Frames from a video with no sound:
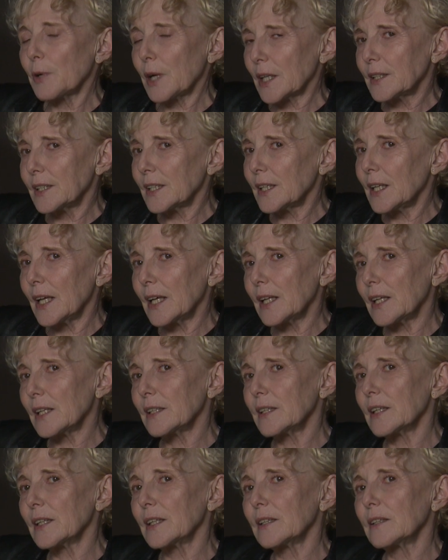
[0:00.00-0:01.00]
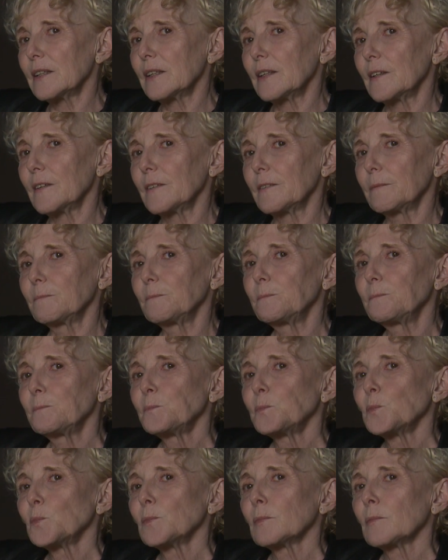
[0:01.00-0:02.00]
delayed, and
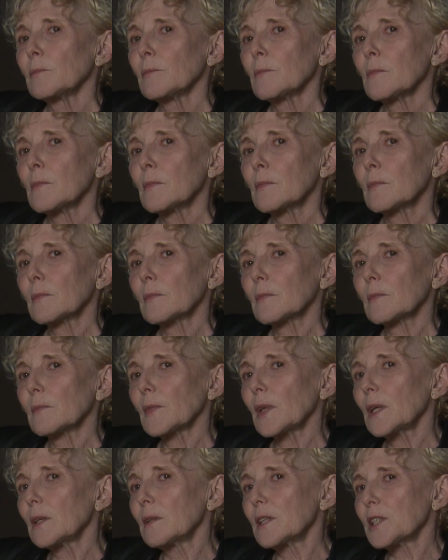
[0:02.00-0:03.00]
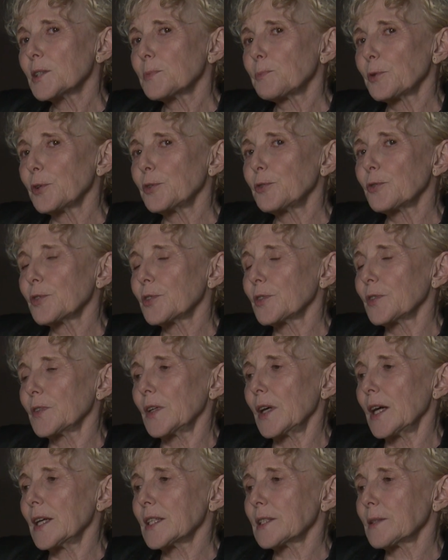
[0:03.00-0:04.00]
this
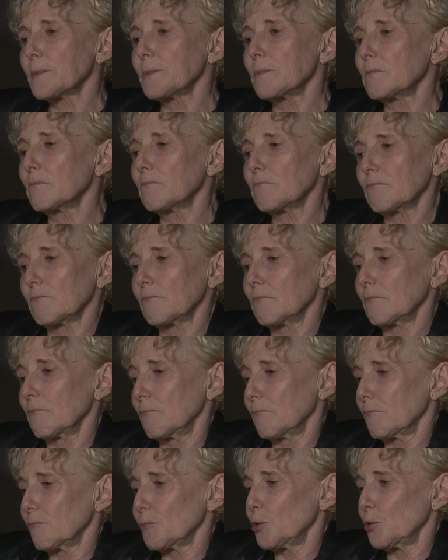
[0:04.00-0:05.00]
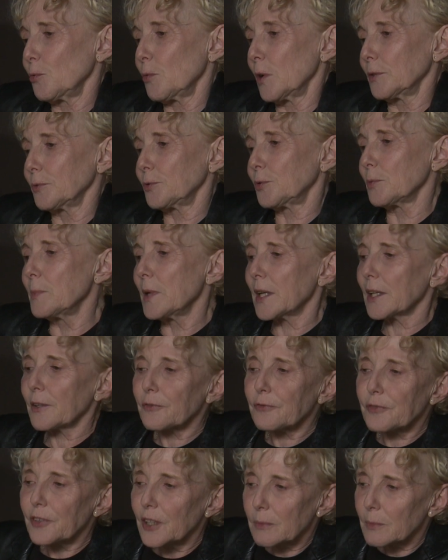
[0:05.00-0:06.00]
producer asked, do you want to make a
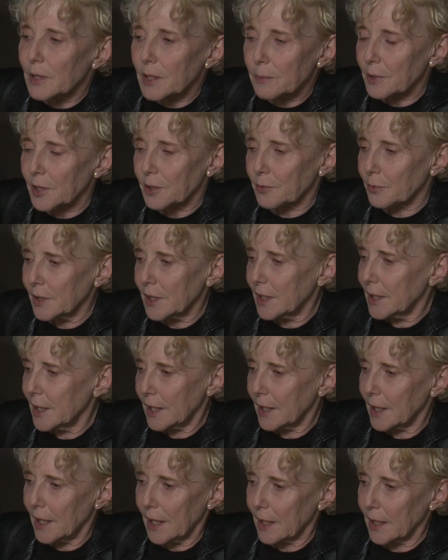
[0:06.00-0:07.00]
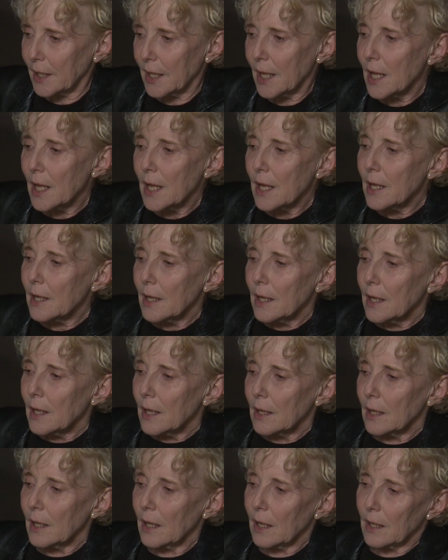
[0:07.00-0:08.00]
film in between? And I
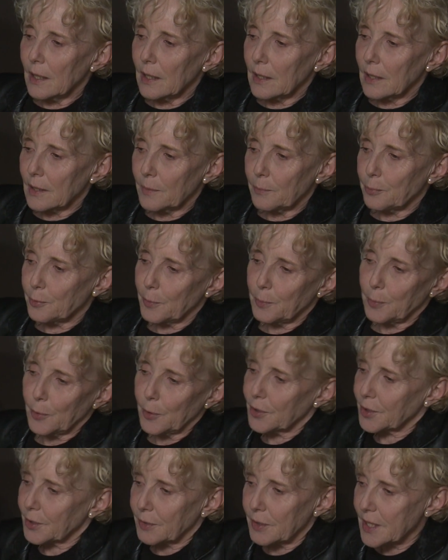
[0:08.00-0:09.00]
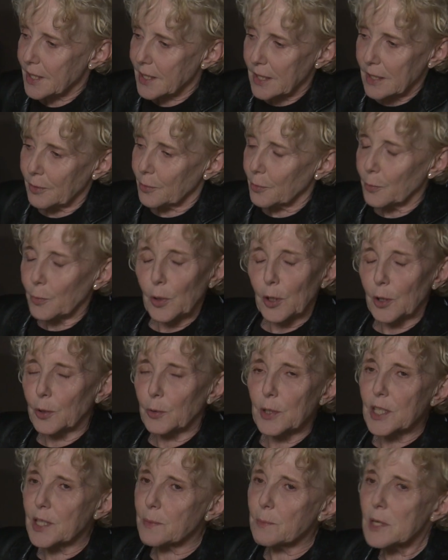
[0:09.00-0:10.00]
proposed Christine to work
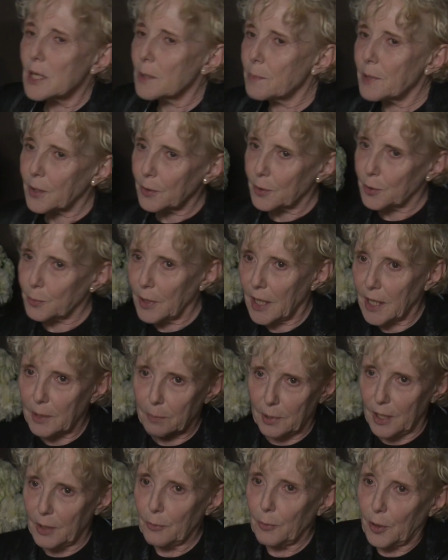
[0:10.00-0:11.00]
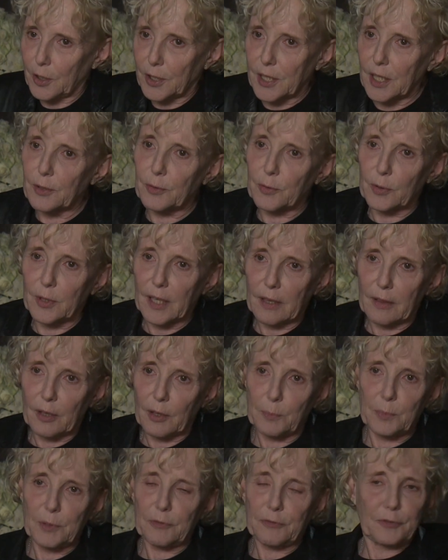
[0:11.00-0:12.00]
with me because we had been working
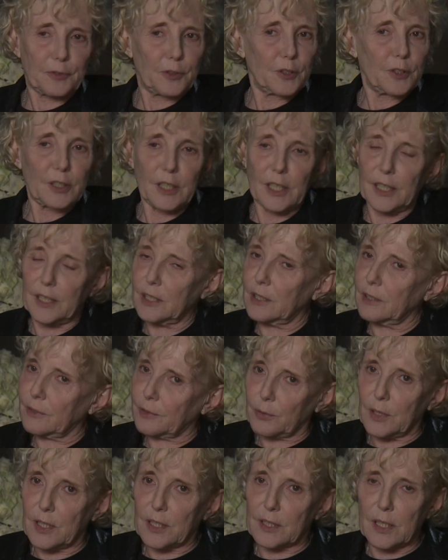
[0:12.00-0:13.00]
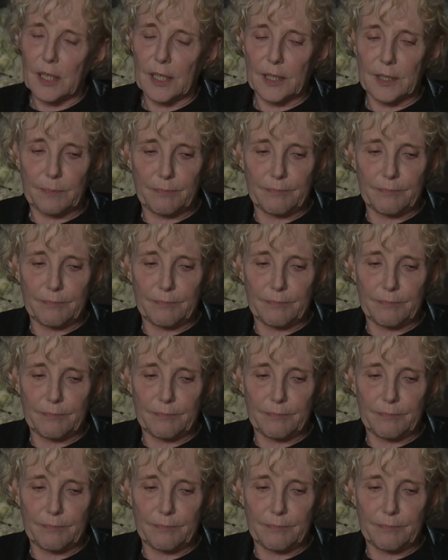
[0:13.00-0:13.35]
together before, and it was like